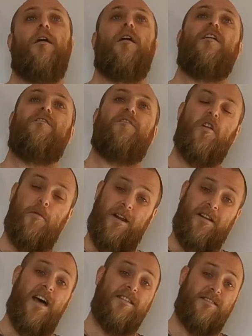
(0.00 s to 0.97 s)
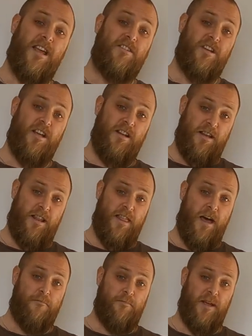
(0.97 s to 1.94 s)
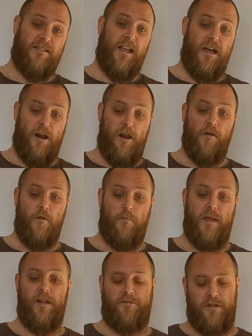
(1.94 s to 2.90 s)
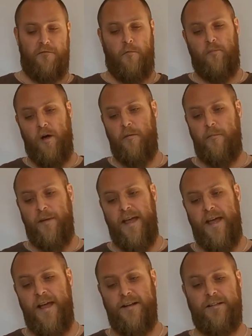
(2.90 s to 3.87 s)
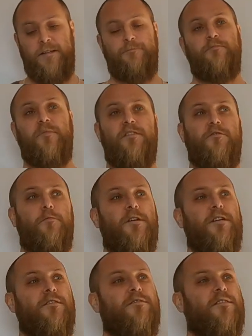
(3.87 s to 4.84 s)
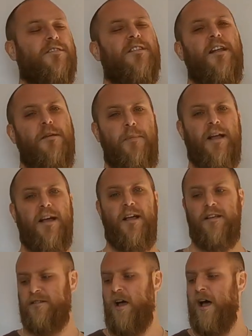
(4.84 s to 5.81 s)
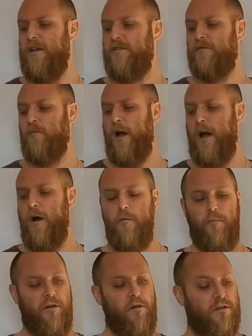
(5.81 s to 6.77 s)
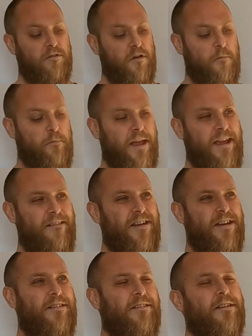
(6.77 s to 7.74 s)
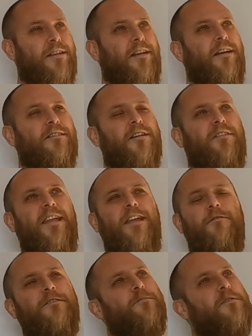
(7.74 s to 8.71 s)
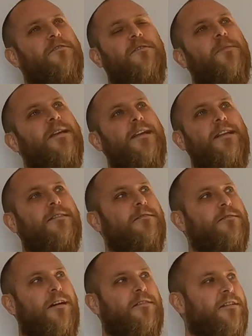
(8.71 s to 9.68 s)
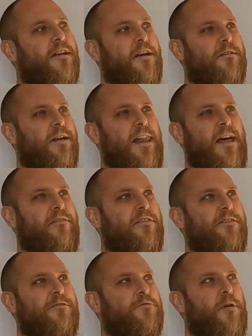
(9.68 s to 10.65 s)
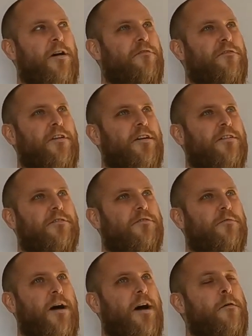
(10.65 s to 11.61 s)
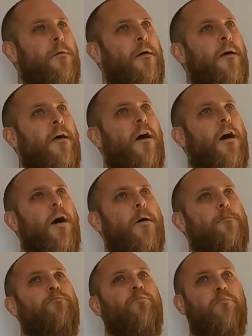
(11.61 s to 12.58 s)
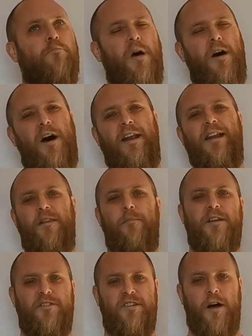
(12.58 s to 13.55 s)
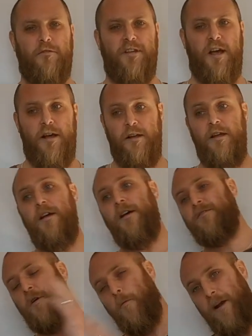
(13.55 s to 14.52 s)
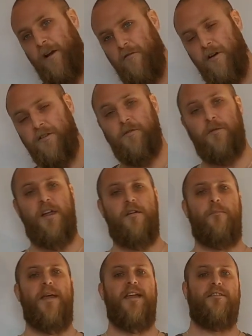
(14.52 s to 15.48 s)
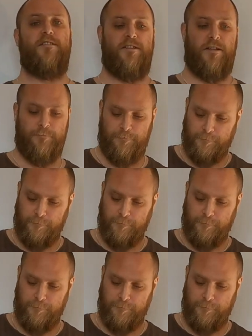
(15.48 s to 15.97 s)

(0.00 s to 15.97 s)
Following that session, that big day at the local beach, another blob appeared. This was a slightly bigger size swell, but not as long a period. So I think it was supposed to be, I don't know, 11, 12 foot swell. But I needed a bit of shelter. So I went across to another beach,